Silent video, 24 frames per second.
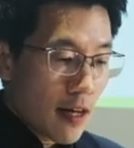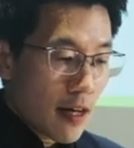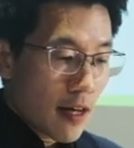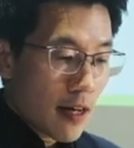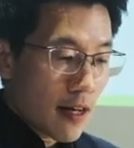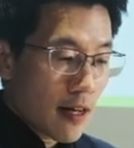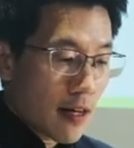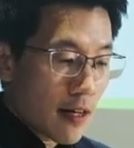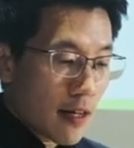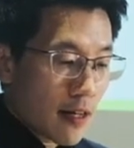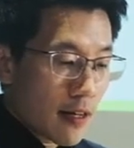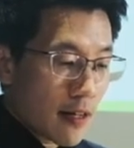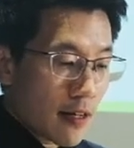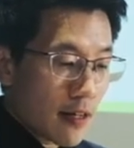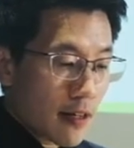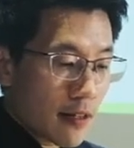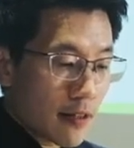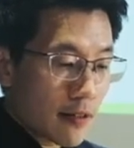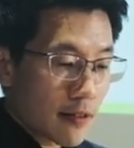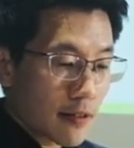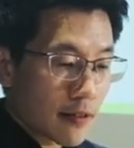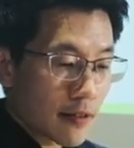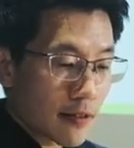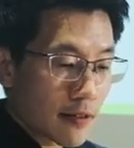uh,
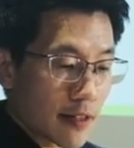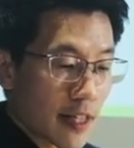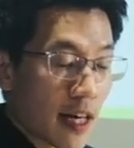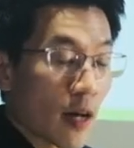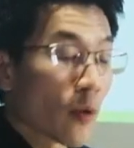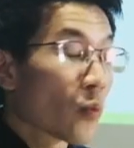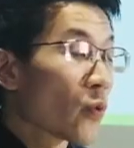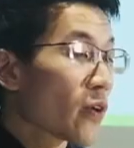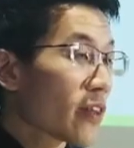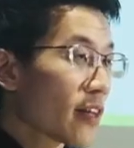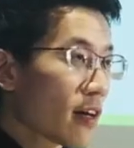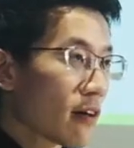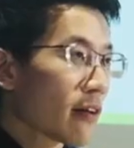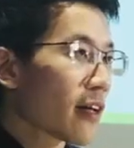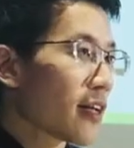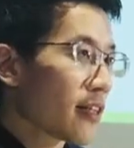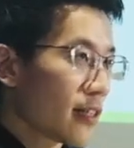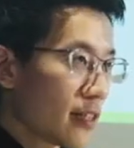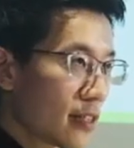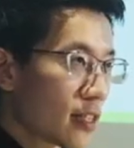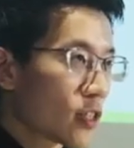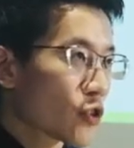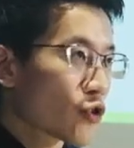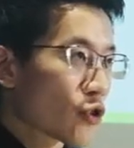yeah, without
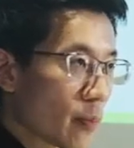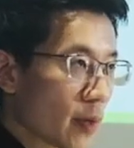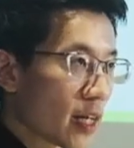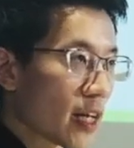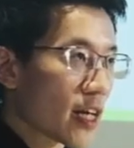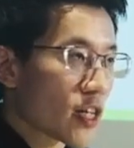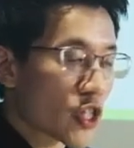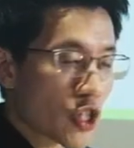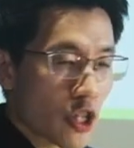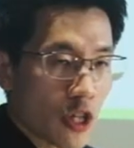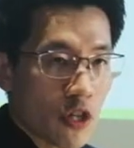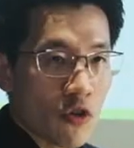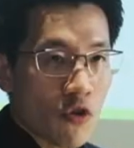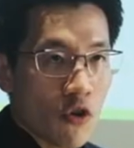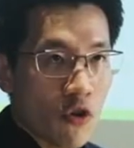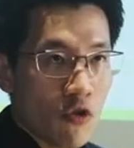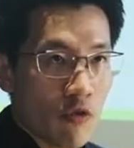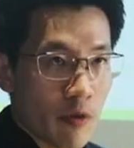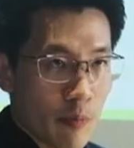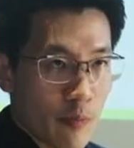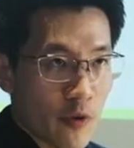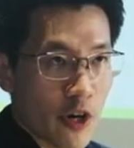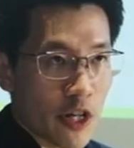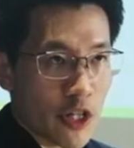any discrimination or
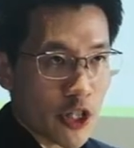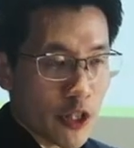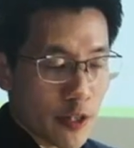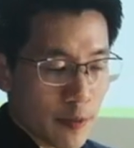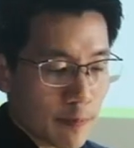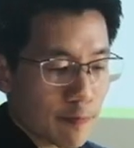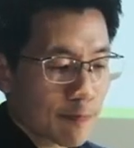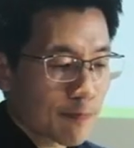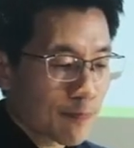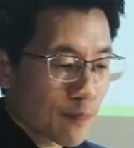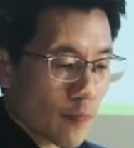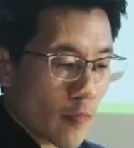repression.